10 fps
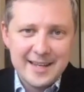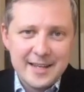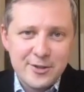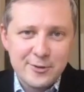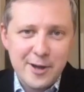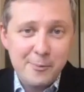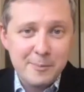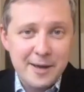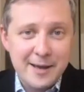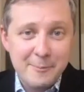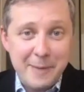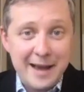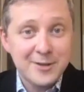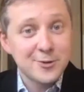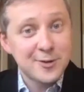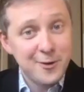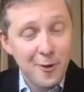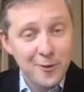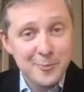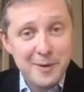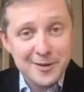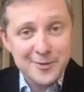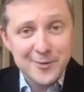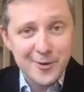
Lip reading: to come back to the northern part of